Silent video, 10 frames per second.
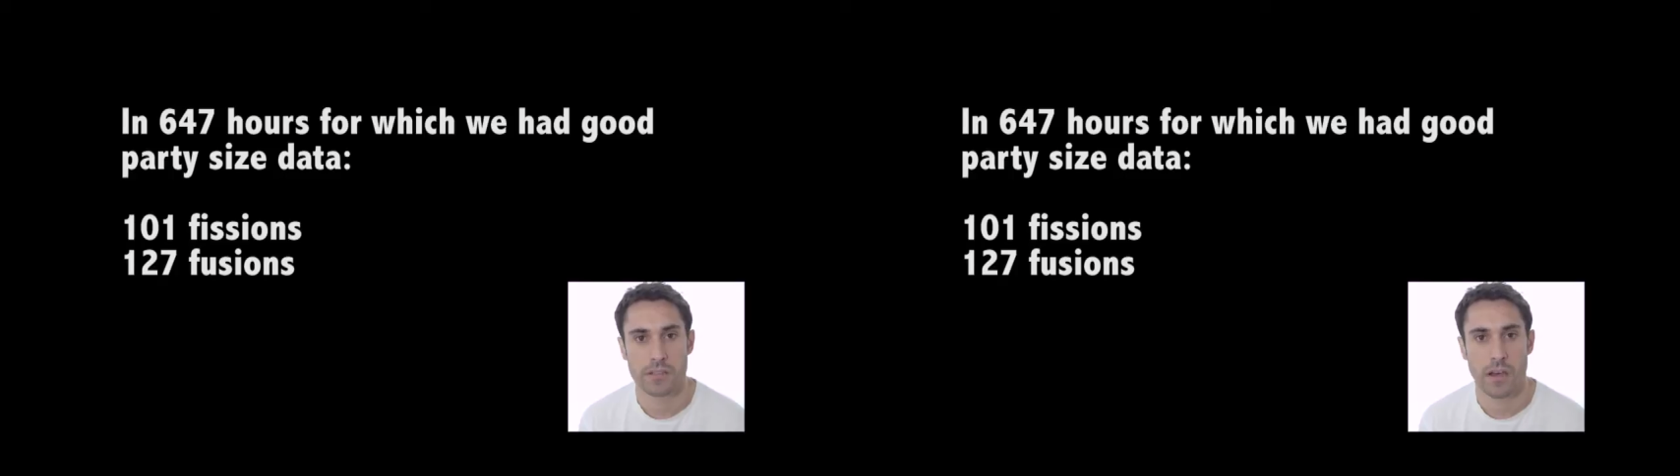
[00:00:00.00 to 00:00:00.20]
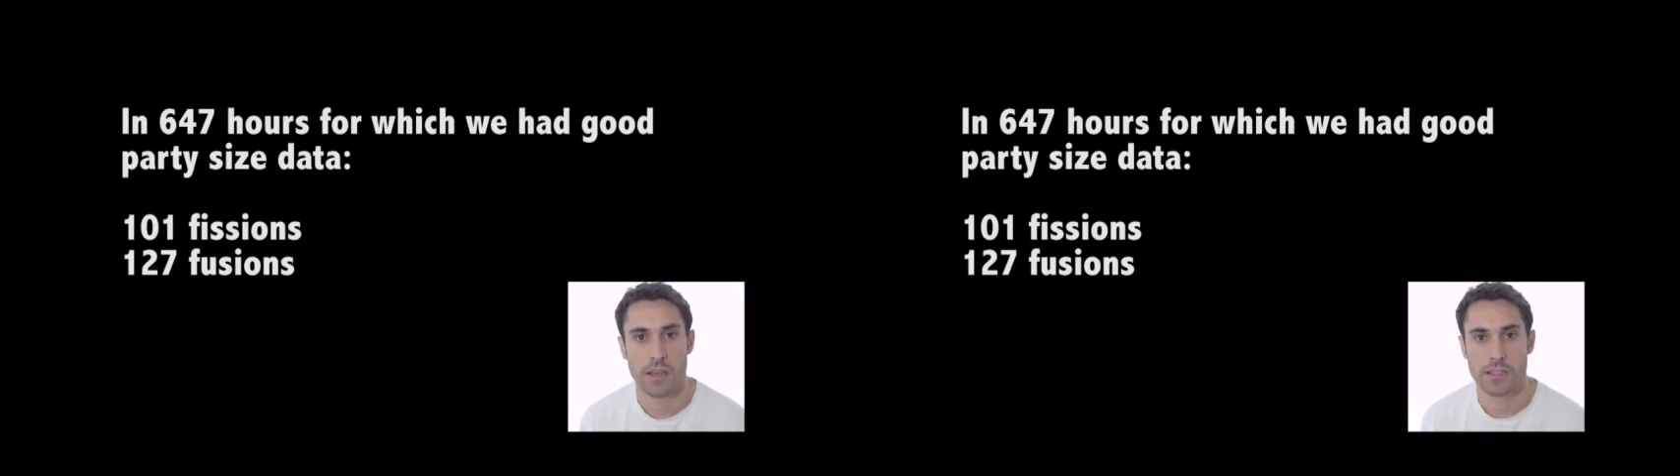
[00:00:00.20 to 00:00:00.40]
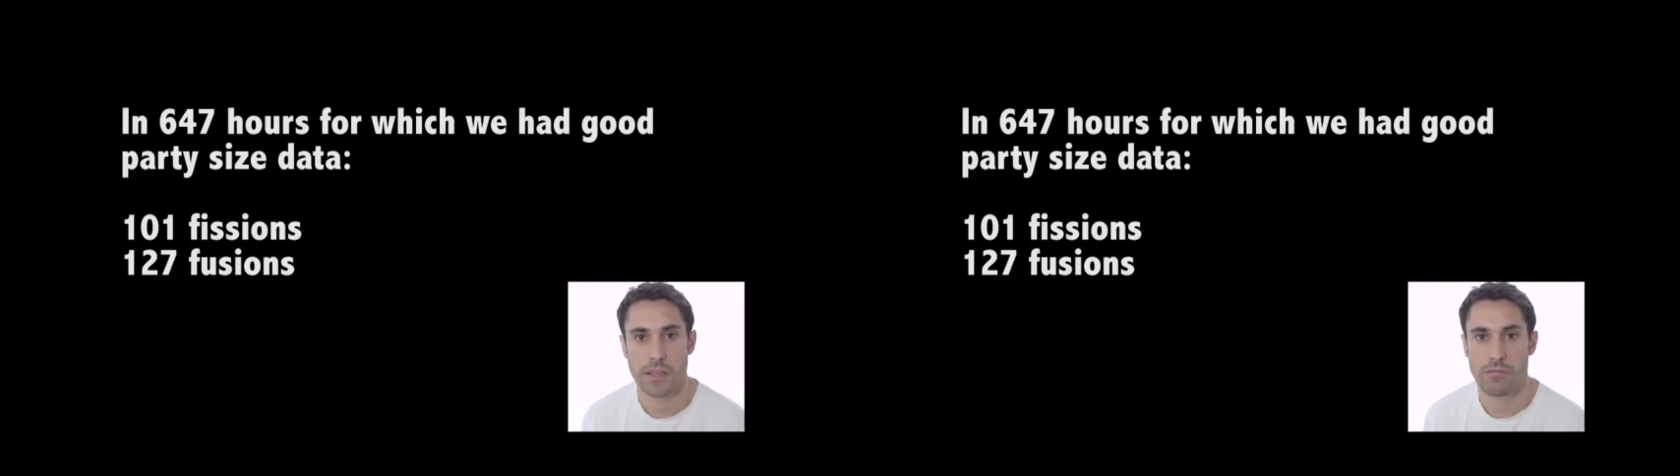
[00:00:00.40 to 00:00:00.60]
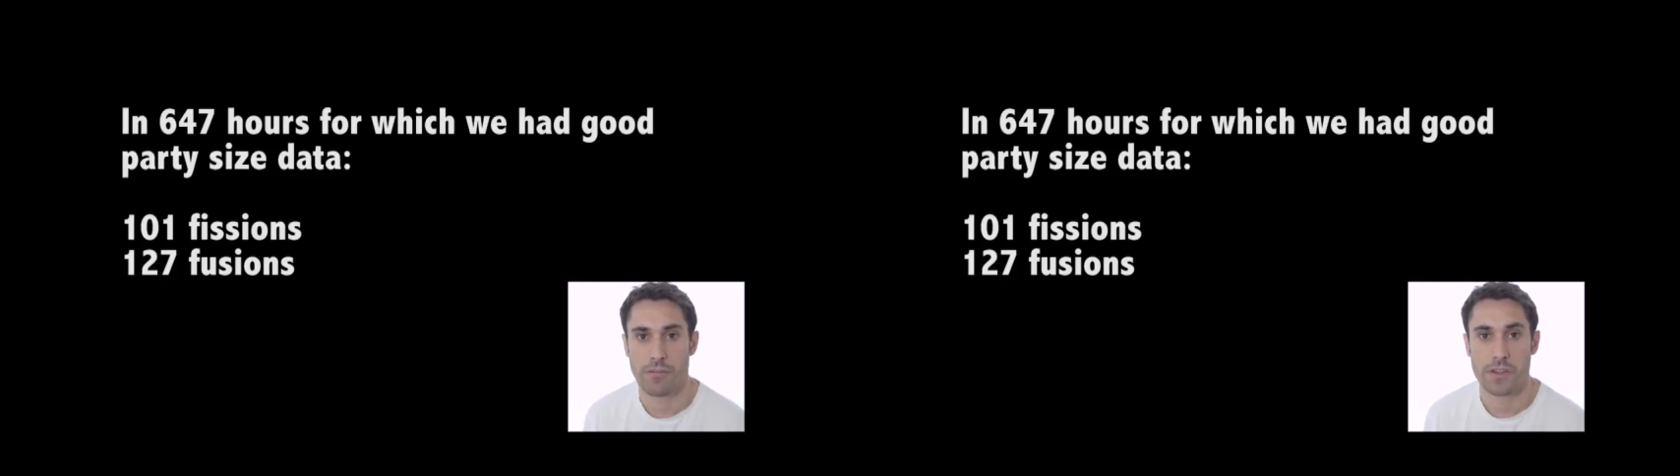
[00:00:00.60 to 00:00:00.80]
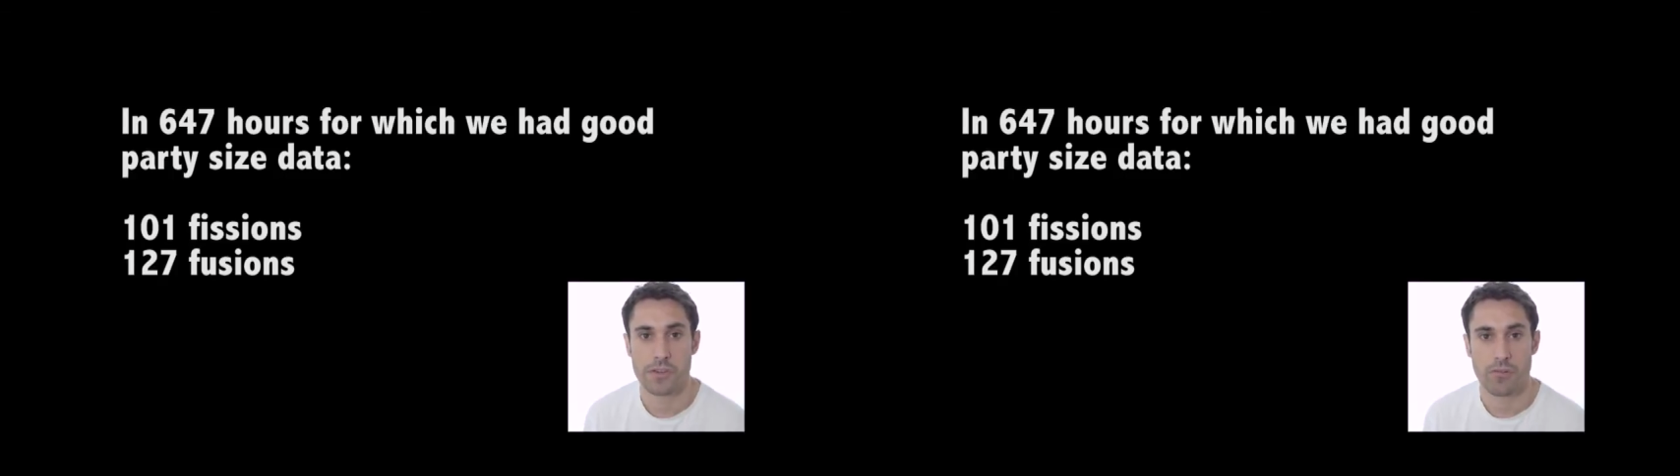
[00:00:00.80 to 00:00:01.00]
size either a
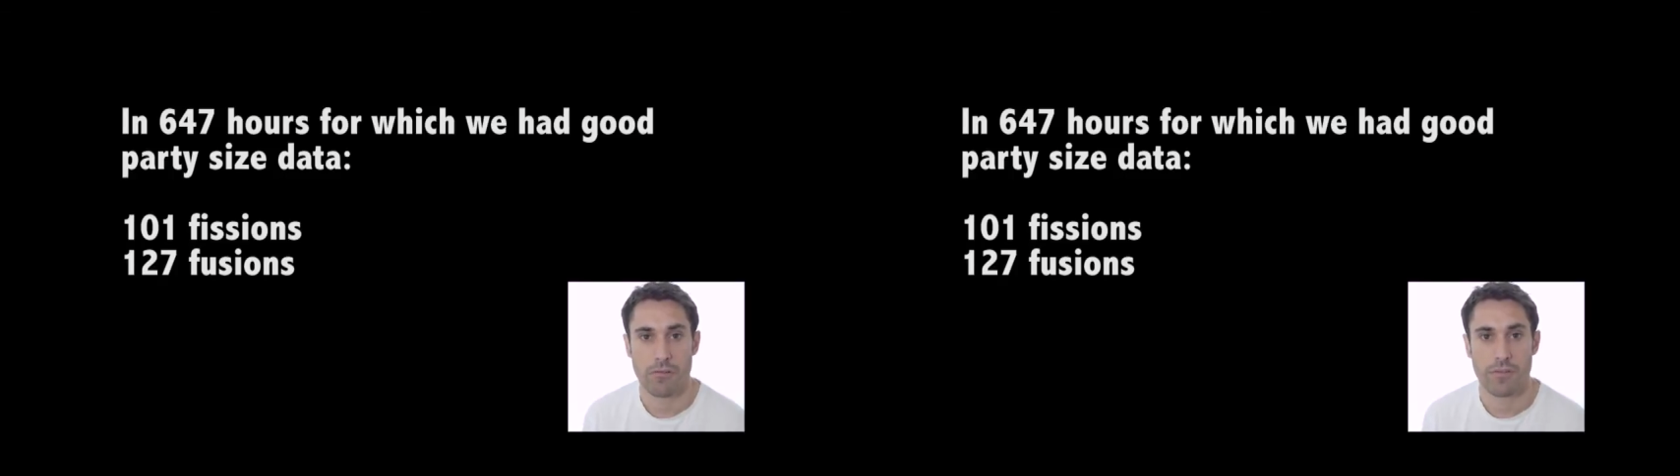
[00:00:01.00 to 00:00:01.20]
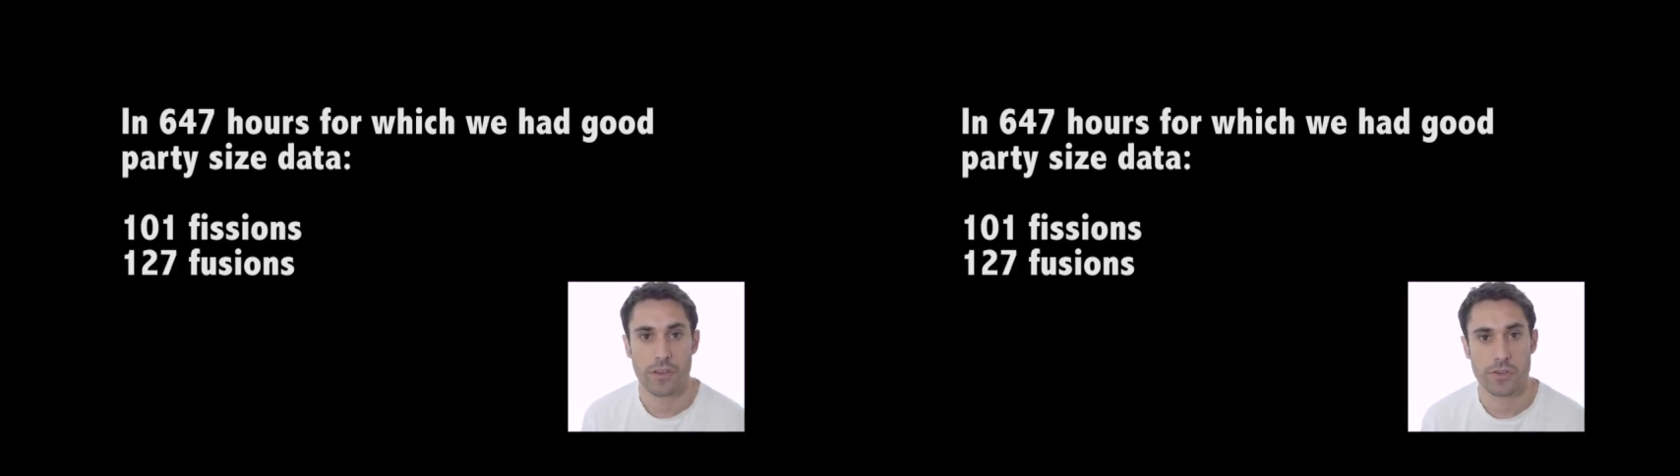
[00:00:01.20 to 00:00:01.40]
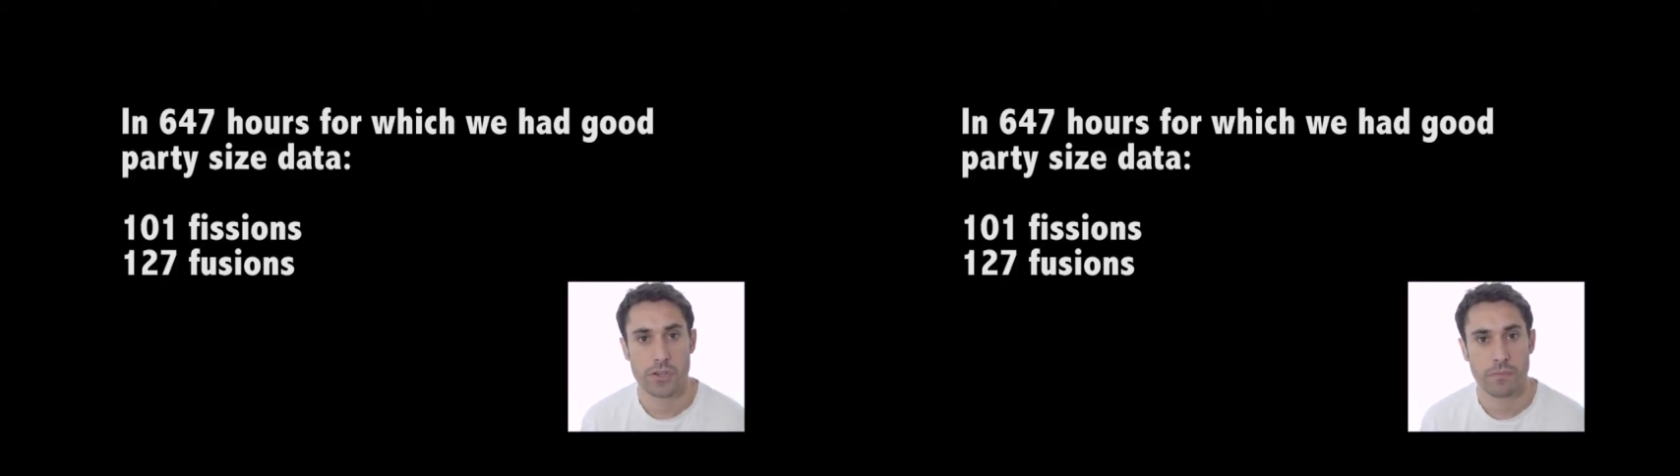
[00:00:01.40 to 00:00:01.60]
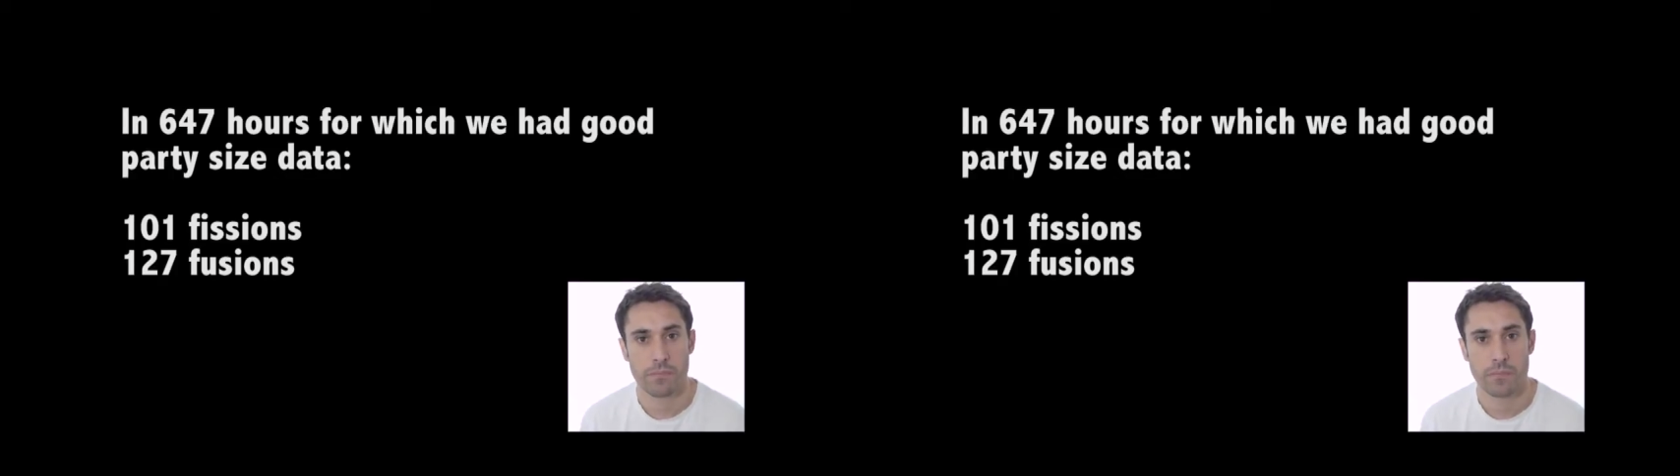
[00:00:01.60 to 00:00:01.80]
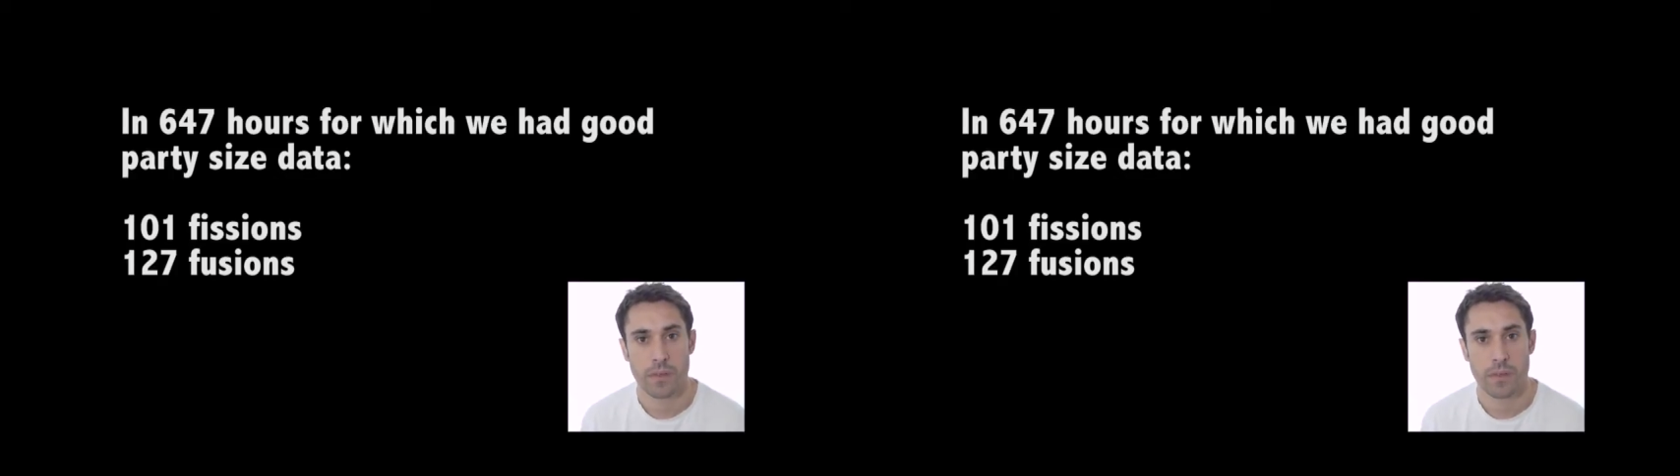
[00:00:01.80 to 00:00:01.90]
fission or a fusion.